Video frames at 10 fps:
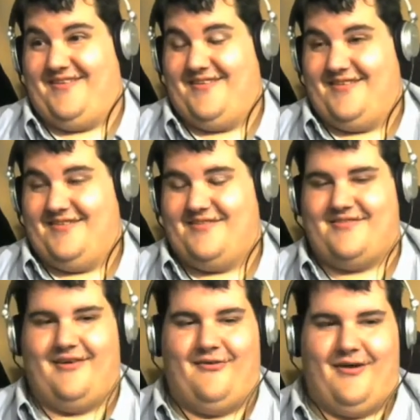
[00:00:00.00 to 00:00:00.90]
Mm-hmm.
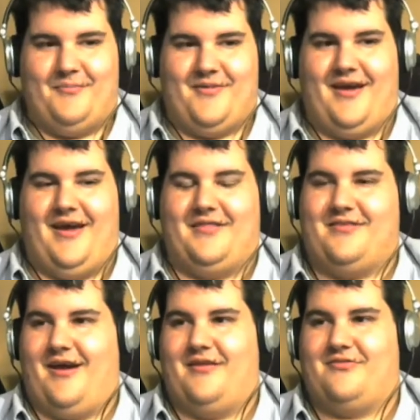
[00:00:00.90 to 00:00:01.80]
So I mean, I
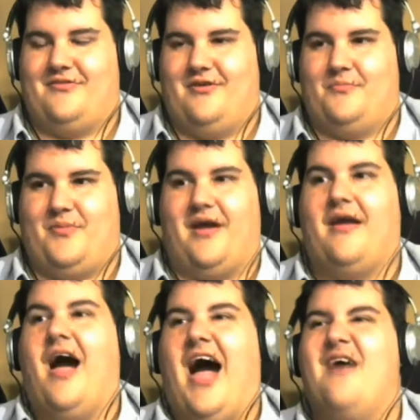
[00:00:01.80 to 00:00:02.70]
hadn't gotten to know,
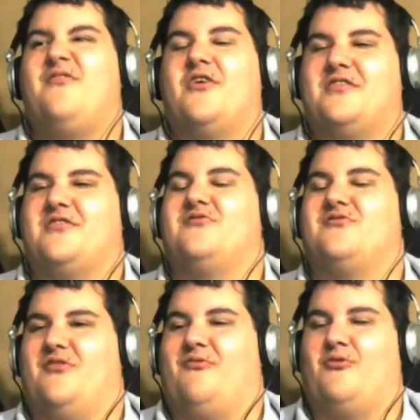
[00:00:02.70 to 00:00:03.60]
but I feel like this
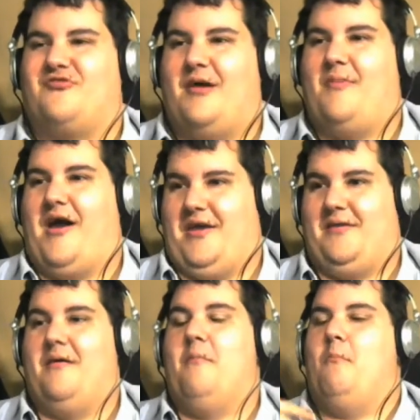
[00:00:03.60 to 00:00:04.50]
was the first time I
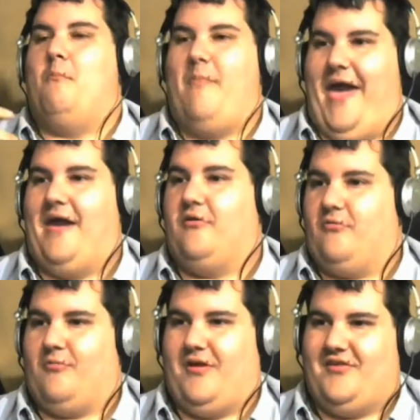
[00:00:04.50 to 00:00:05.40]
met
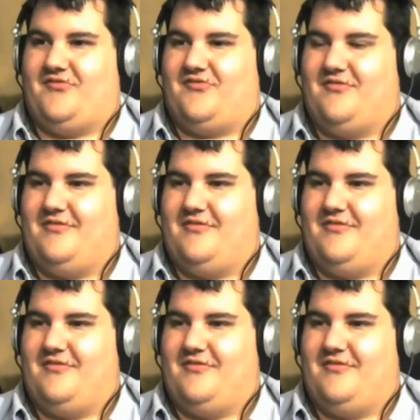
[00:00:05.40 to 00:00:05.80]
Riz.